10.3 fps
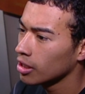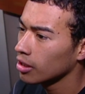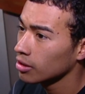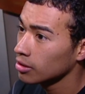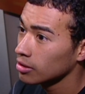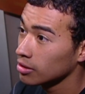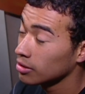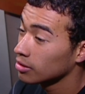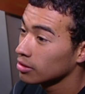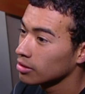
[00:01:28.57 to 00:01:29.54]
know,
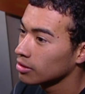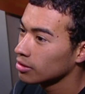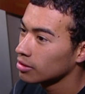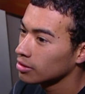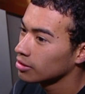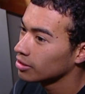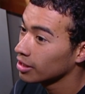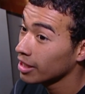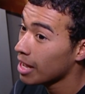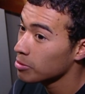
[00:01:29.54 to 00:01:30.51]

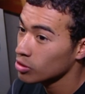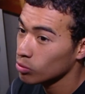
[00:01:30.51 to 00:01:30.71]
it happens